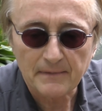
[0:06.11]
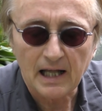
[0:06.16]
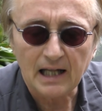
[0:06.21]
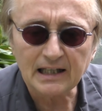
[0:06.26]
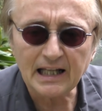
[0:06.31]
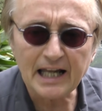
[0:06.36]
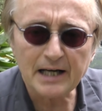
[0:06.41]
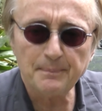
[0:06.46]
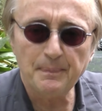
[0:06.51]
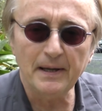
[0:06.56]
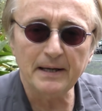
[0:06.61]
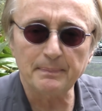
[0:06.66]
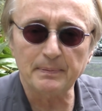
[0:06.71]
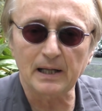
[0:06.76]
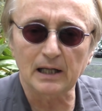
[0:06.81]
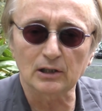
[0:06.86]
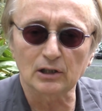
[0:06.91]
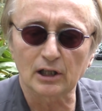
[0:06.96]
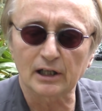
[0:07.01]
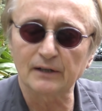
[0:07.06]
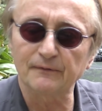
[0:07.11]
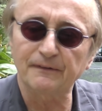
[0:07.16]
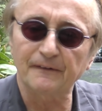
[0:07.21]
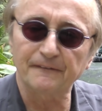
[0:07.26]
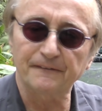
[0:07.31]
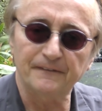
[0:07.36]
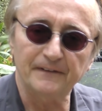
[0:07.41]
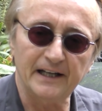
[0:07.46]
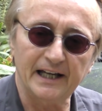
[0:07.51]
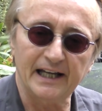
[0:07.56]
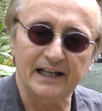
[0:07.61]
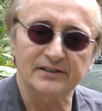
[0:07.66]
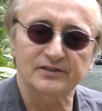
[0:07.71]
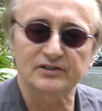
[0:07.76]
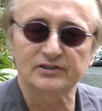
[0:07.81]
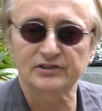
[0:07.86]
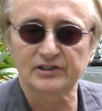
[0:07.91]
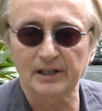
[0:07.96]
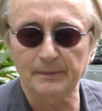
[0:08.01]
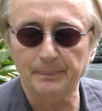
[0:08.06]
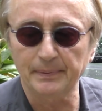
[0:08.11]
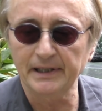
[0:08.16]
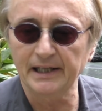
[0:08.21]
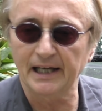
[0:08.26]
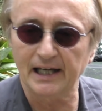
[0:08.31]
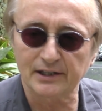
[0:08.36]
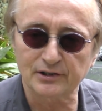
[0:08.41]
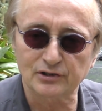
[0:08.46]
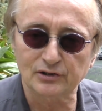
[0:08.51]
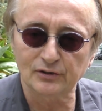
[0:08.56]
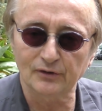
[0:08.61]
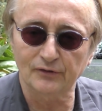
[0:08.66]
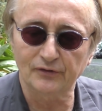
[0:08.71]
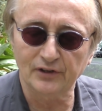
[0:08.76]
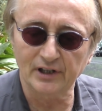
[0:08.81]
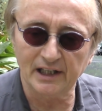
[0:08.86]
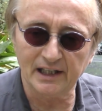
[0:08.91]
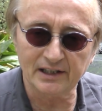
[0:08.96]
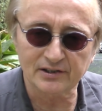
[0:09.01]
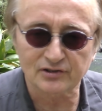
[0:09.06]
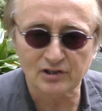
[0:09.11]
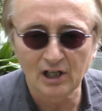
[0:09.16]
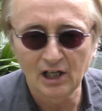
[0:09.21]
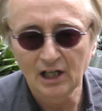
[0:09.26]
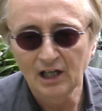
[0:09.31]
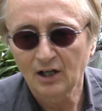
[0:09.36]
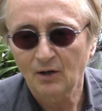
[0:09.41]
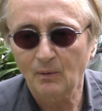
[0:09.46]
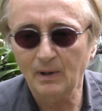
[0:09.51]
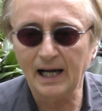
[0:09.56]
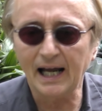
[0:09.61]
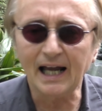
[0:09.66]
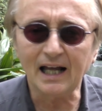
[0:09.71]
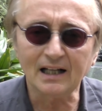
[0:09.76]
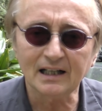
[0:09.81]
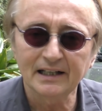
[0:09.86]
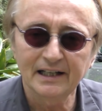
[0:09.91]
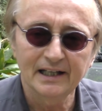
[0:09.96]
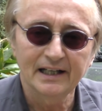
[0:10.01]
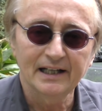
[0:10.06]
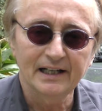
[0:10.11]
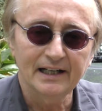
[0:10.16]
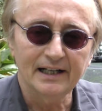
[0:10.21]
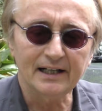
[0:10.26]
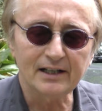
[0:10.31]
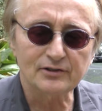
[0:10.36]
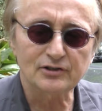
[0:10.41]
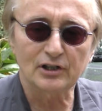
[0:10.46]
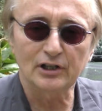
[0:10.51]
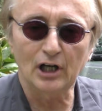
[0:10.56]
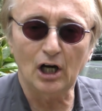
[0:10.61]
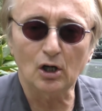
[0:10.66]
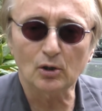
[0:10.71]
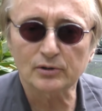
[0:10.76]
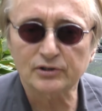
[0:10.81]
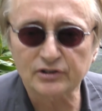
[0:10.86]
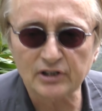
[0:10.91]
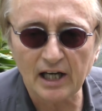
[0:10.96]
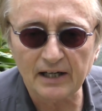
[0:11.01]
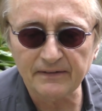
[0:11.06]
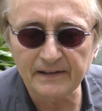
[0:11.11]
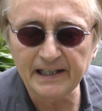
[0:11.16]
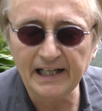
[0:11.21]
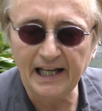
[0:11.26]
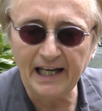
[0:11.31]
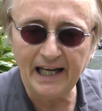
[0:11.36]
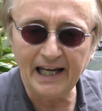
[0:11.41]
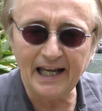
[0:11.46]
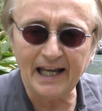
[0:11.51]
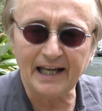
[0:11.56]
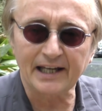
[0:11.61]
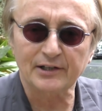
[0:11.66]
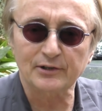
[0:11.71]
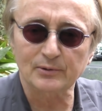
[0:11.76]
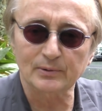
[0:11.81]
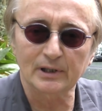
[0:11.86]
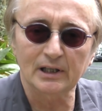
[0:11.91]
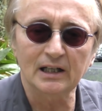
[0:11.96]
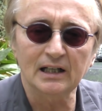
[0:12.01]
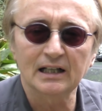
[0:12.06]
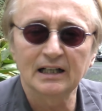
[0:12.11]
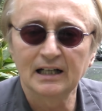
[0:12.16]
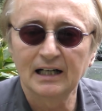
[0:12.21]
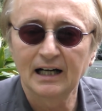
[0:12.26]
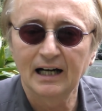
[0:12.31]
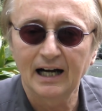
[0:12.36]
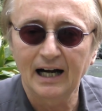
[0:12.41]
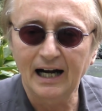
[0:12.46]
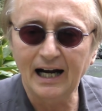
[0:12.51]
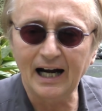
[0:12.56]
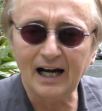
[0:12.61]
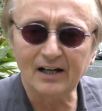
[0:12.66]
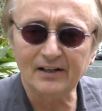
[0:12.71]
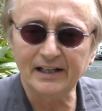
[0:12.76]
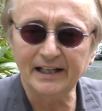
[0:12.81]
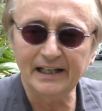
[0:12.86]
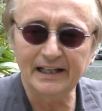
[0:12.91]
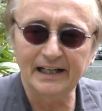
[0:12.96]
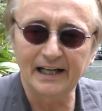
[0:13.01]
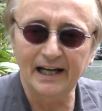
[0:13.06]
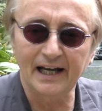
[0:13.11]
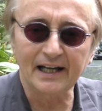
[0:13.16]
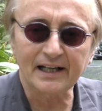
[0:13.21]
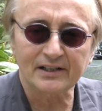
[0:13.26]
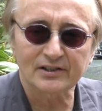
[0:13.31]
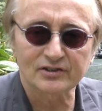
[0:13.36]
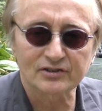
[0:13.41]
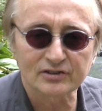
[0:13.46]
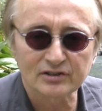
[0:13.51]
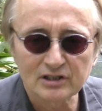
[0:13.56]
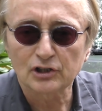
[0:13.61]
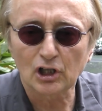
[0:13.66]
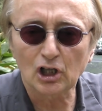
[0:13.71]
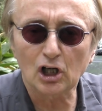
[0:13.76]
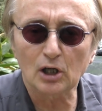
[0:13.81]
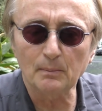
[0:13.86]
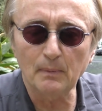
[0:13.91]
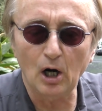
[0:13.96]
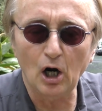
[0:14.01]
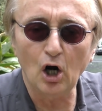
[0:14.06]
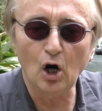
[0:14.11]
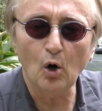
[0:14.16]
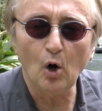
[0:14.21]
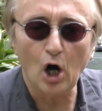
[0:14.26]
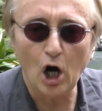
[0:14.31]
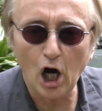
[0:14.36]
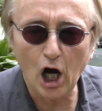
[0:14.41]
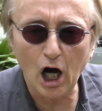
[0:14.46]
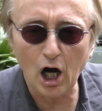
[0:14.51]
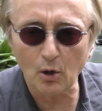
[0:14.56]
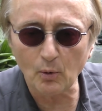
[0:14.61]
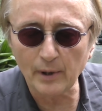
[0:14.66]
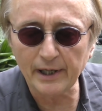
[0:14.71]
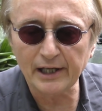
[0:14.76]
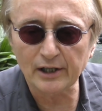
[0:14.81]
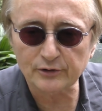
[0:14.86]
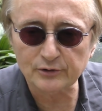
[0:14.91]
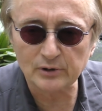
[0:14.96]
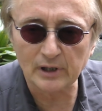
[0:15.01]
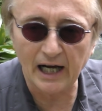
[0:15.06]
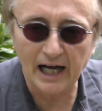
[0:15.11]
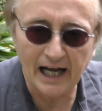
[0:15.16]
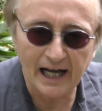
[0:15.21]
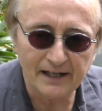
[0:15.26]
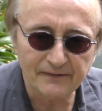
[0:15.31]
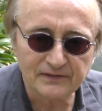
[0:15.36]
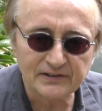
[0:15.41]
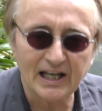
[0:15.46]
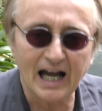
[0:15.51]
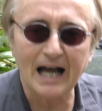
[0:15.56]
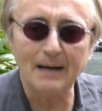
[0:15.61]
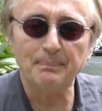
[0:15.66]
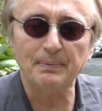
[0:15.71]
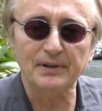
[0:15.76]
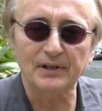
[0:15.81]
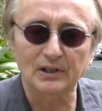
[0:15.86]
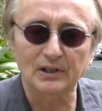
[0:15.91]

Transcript: A lot of people are looking for fast, zippy S U Vs. Well, here's an oh seven Acura R D X turbo all-wheel drive, top of